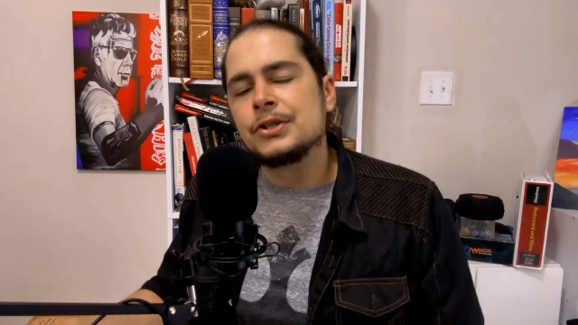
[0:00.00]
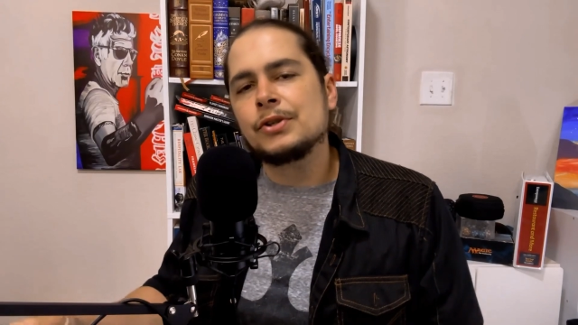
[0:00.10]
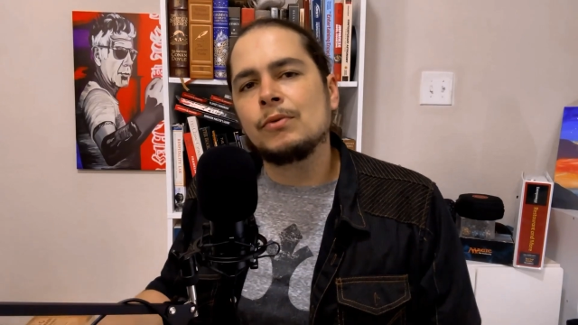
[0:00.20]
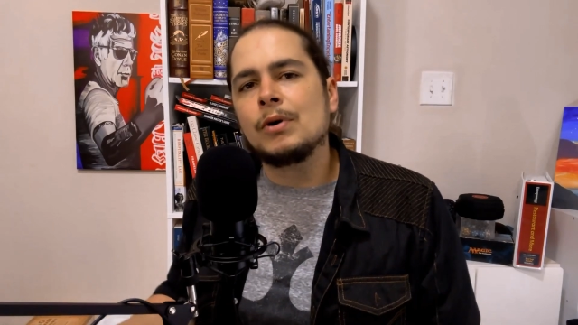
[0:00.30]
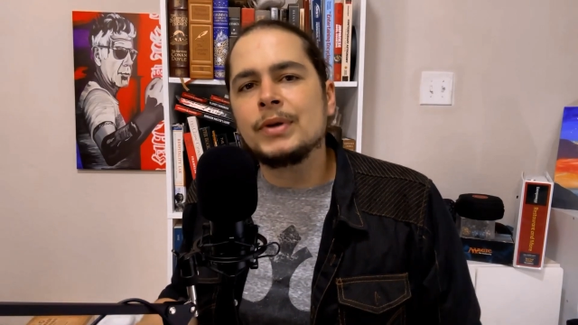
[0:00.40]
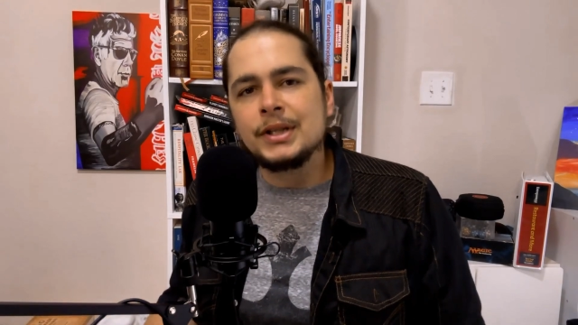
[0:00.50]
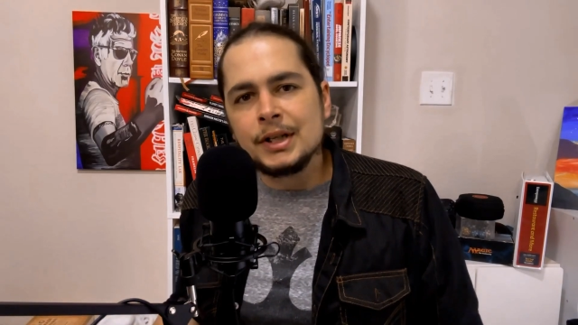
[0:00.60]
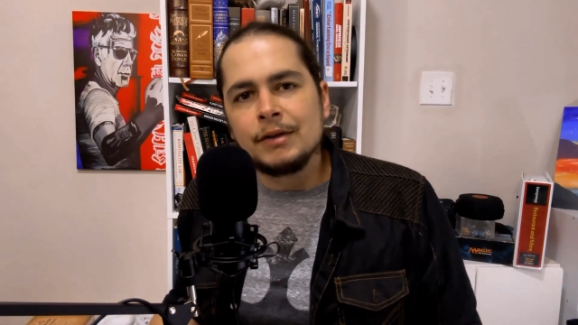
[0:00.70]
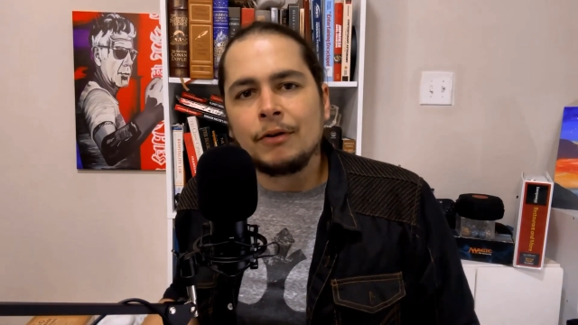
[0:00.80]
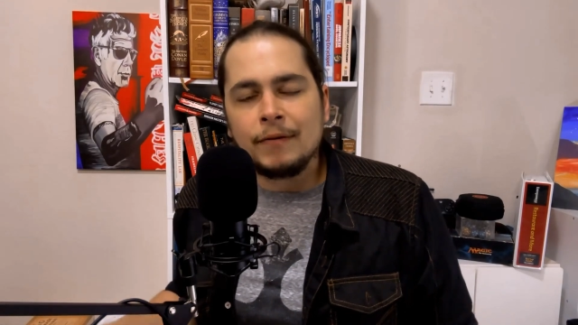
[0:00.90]
Speaker 1: so what we
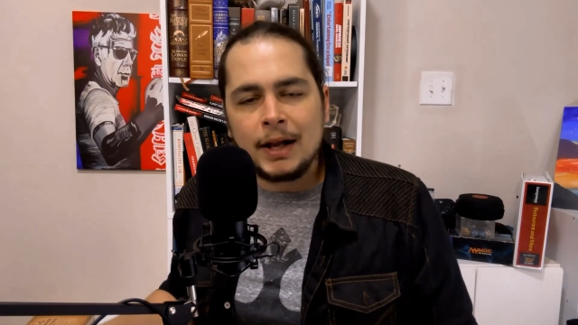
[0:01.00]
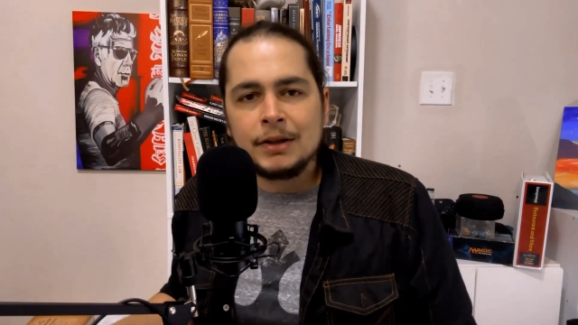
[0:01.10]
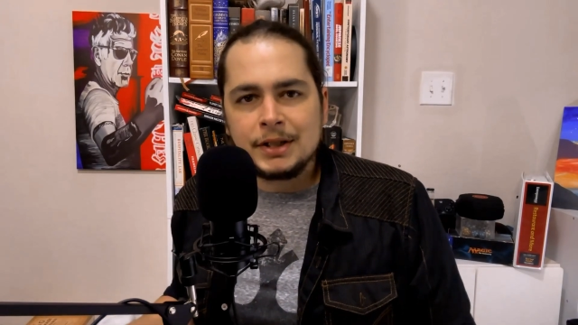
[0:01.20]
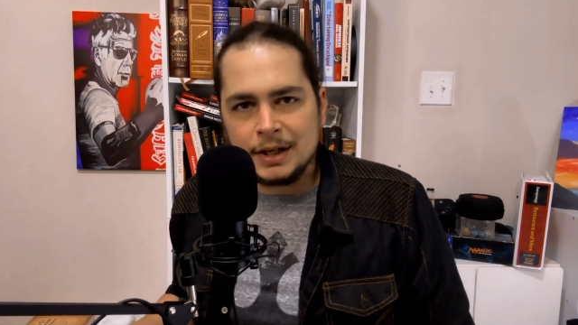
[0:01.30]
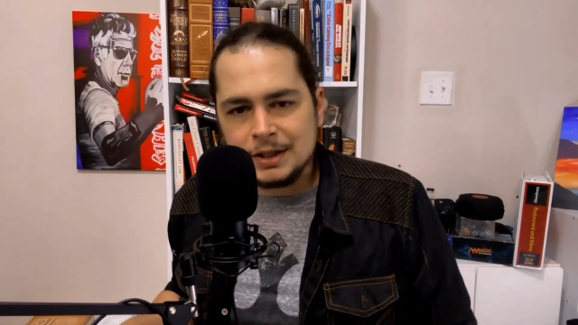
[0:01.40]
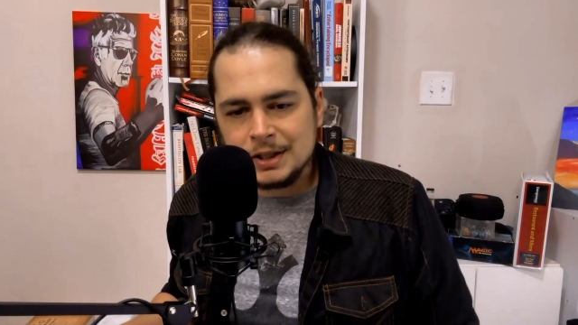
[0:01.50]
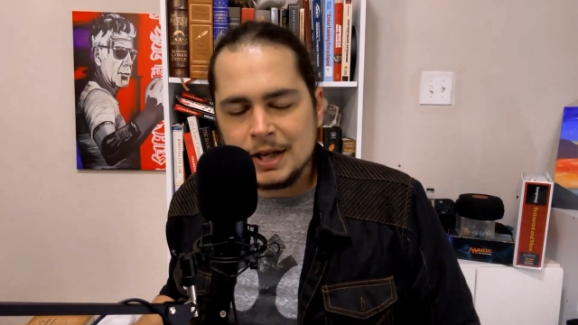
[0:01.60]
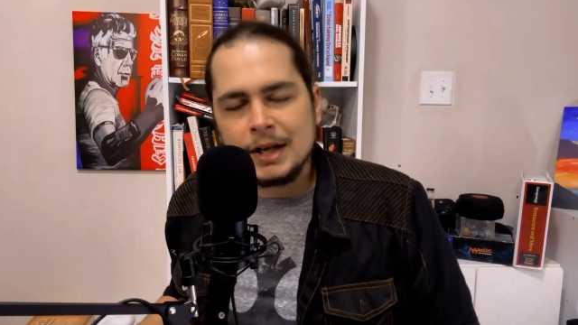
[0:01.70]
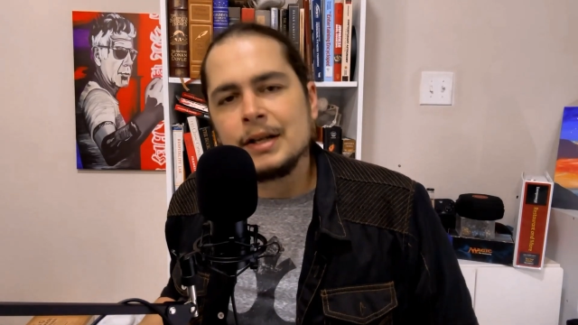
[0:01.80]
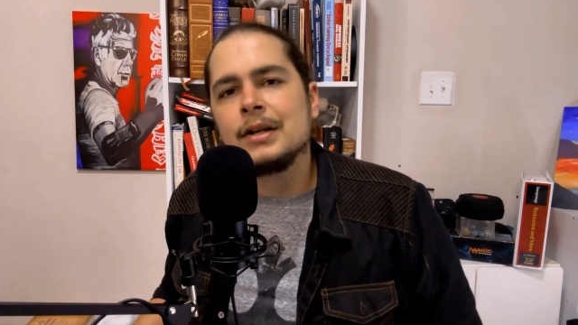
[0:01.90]
did for Valentine's
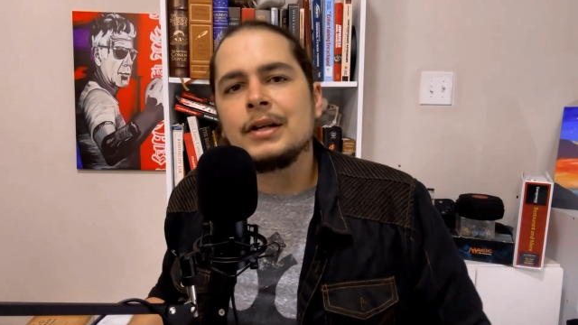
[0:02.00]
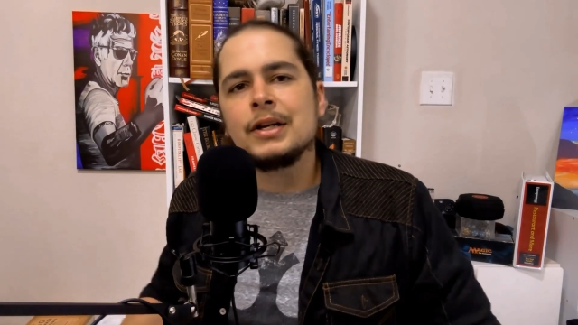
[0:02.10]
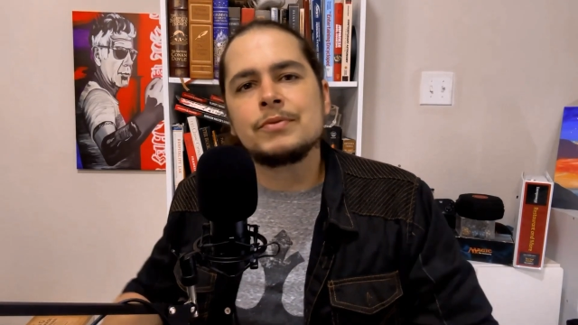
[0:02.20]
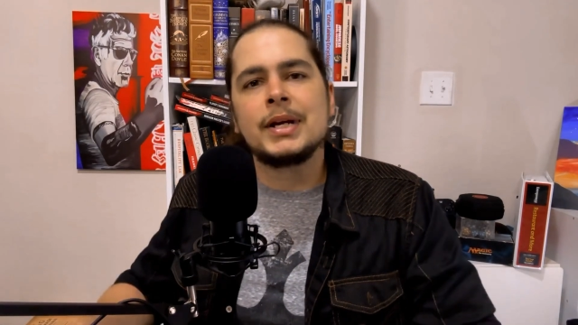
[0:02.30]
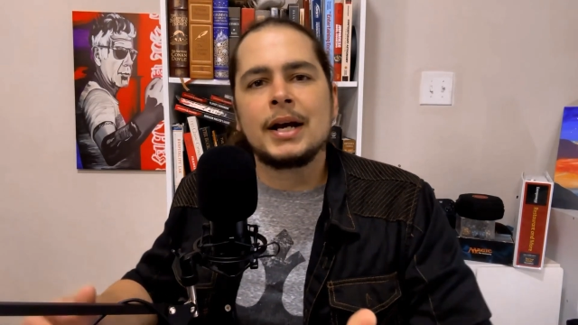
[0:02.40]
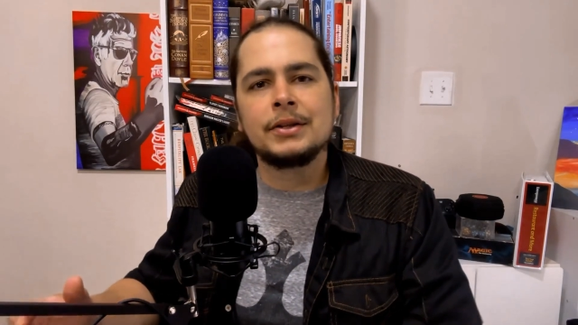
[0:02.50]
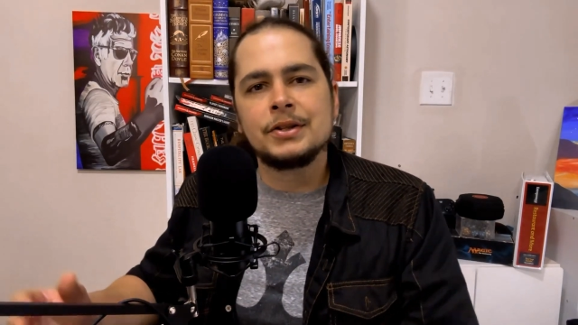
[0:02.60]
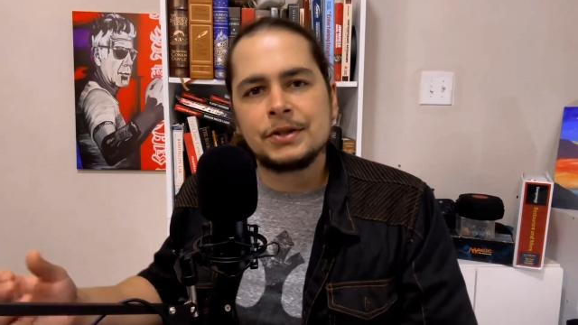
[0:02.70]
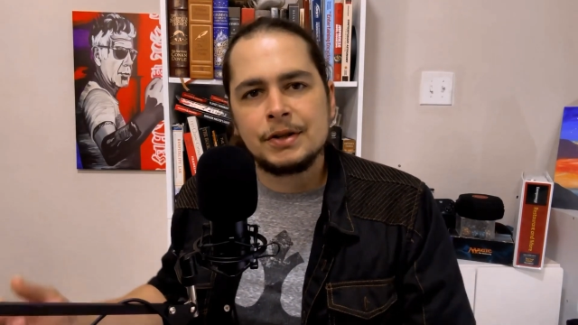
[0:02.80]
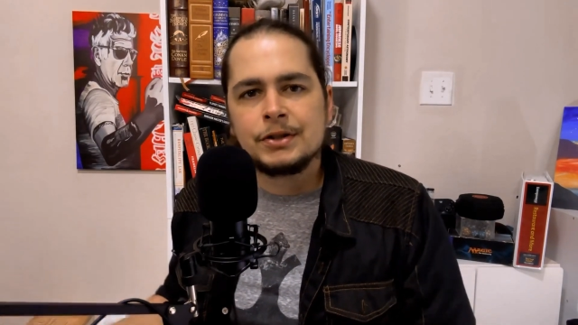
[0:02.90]
Day is we had
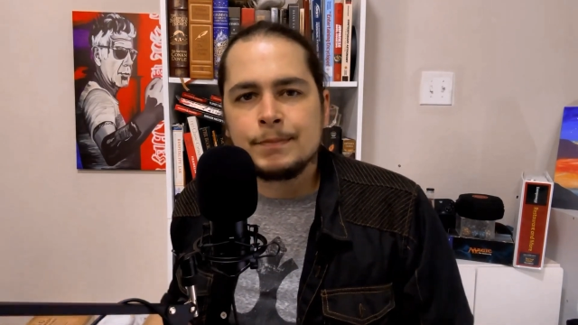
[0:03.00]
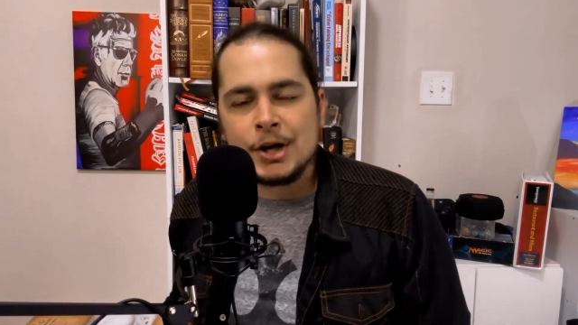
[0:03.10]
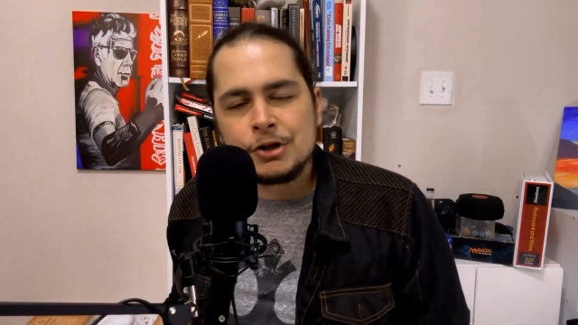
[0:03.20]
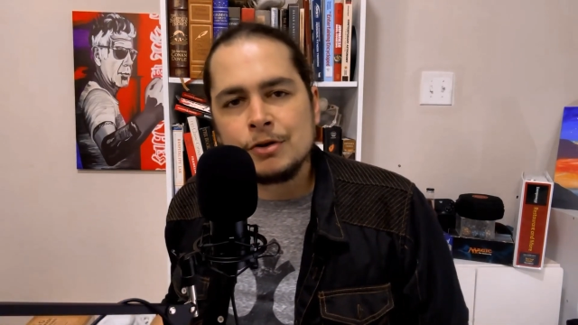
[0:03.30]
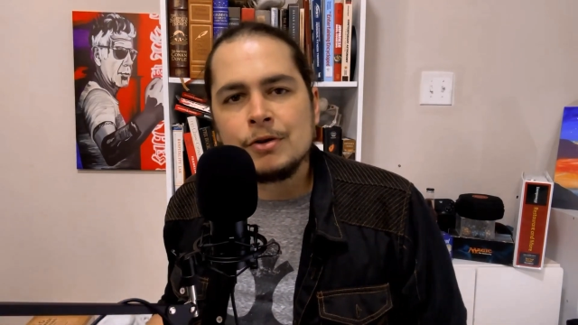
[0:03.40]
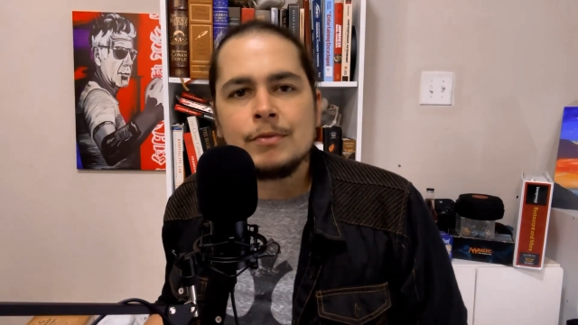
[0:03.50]
this special